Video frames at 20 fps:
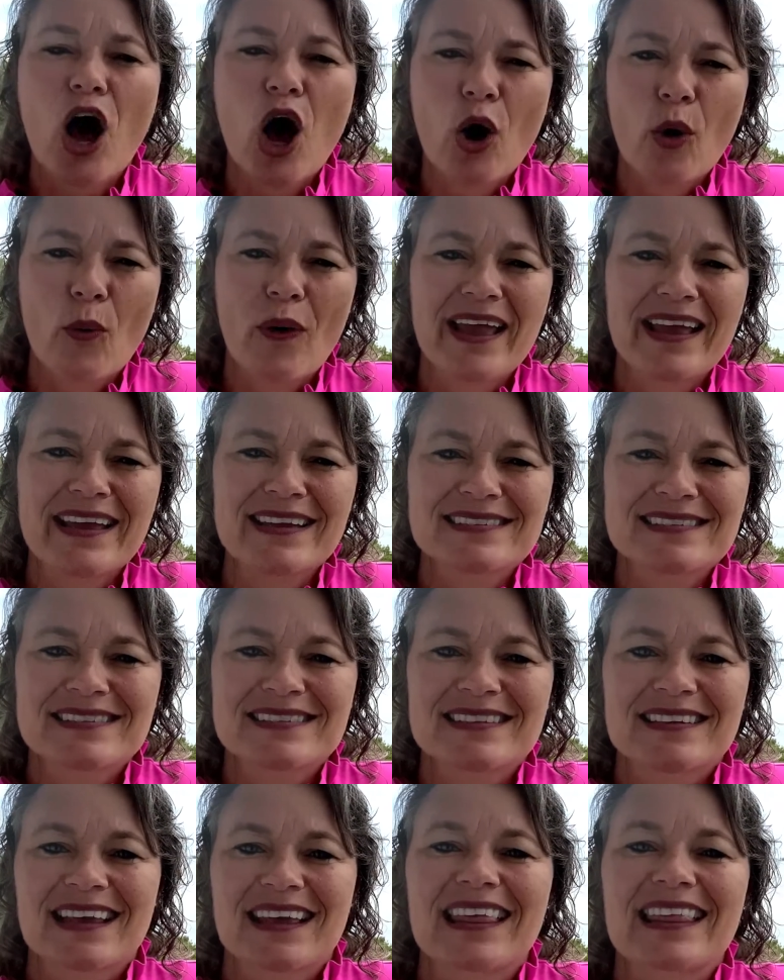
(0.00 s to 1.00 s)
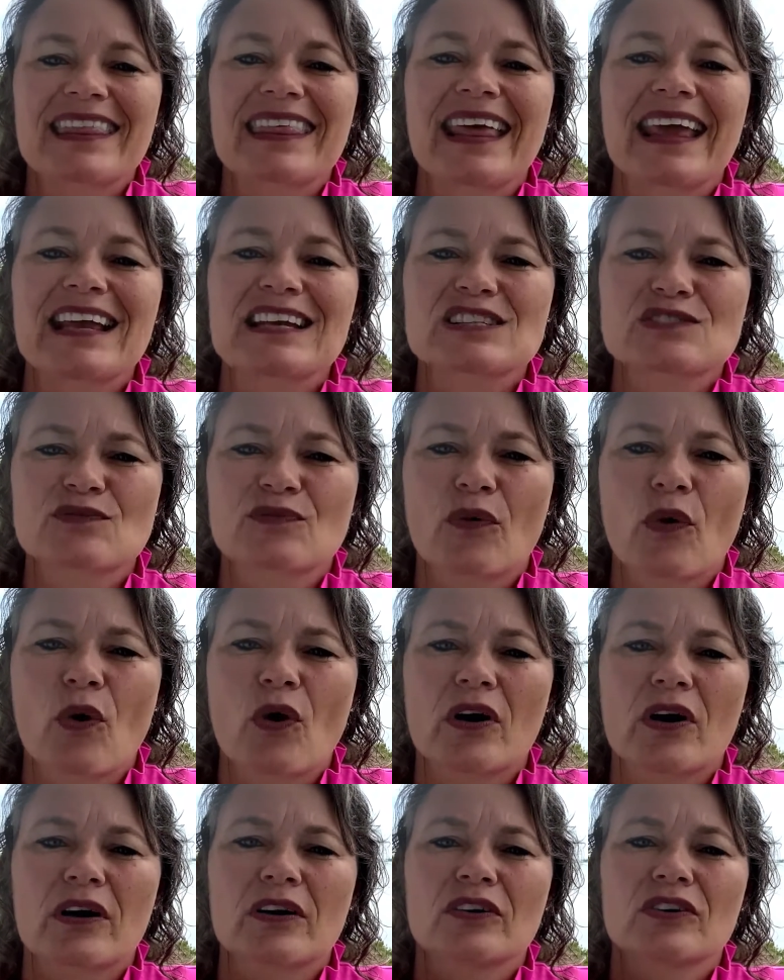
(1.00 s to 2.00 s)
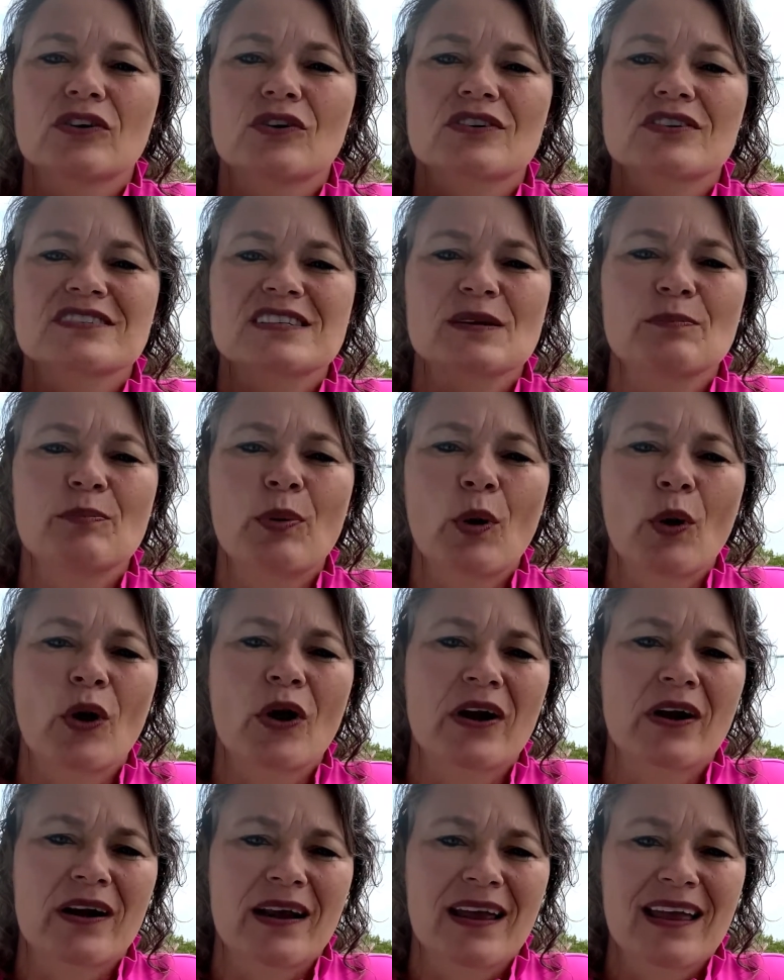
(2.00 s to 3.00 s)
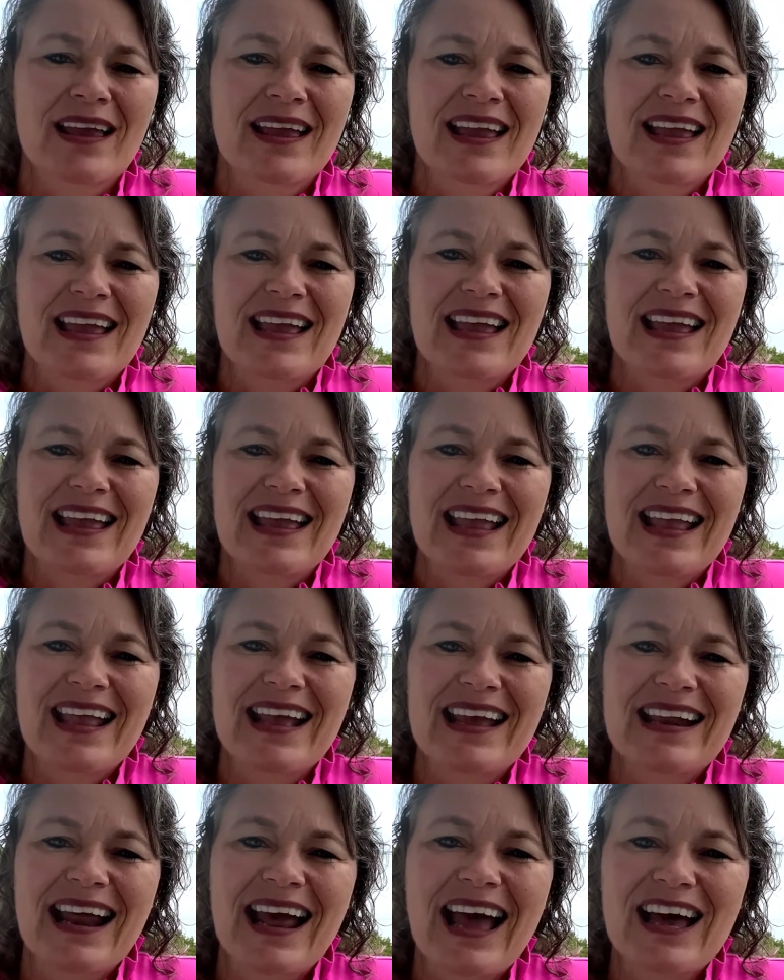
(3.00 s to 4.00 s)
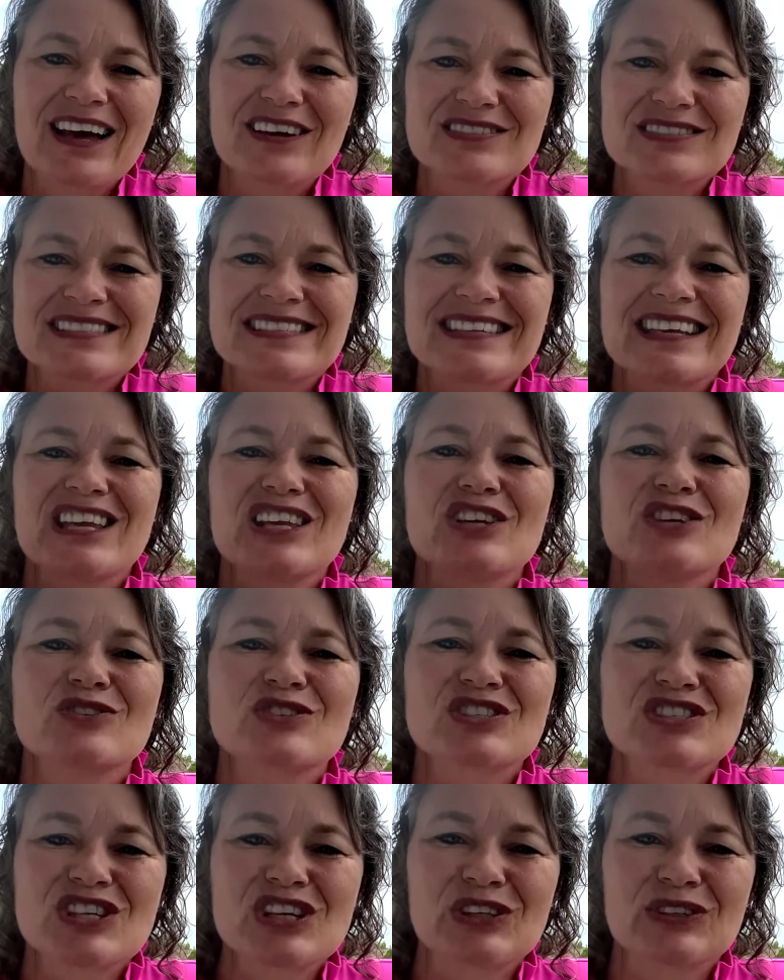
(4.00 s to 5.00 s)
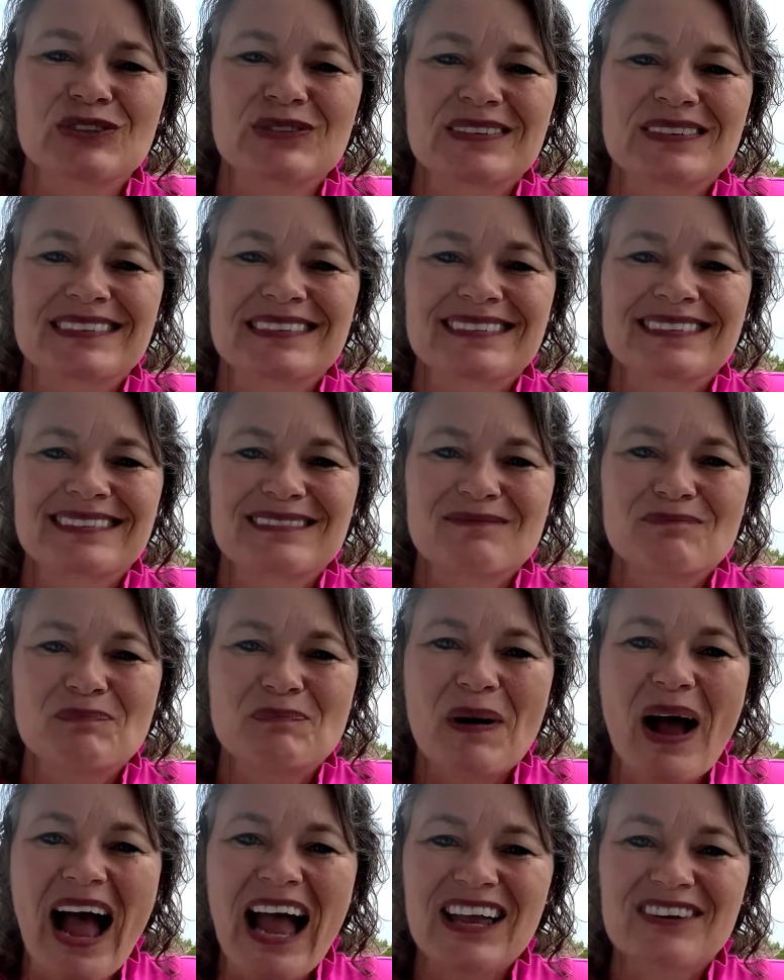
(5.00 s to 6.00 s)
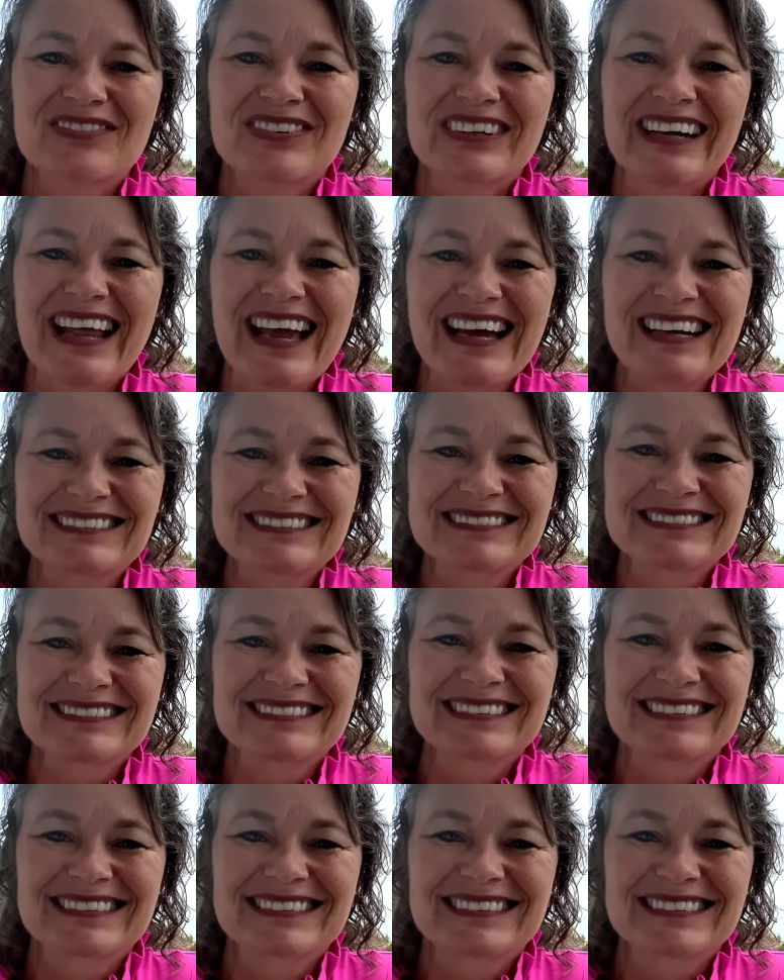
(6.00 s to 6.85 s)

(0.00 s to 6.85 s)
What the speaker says: always, thanks for your support and I'll see you soon. Bye for now.